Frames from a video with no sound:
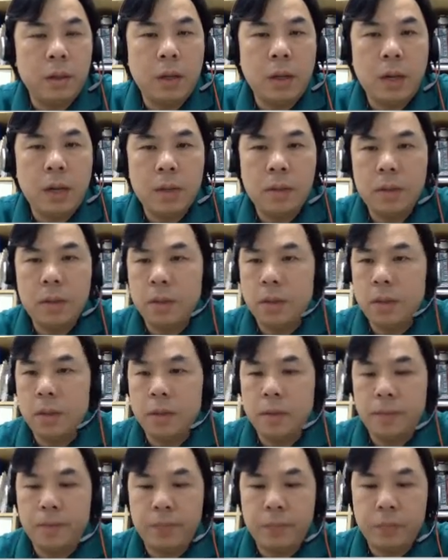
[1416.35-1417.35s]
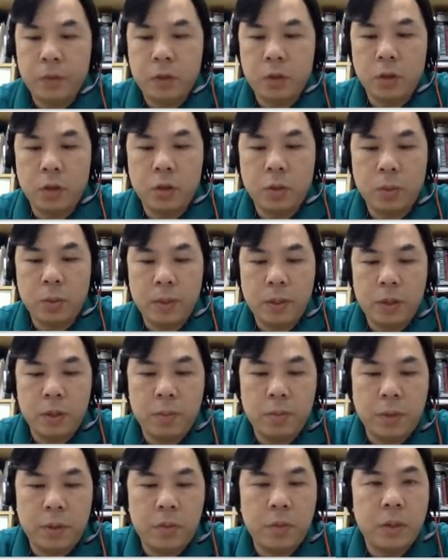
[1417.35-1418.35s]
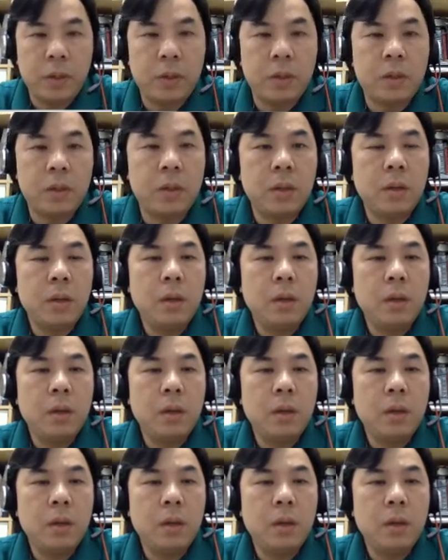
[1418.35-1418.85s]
last transformation matrix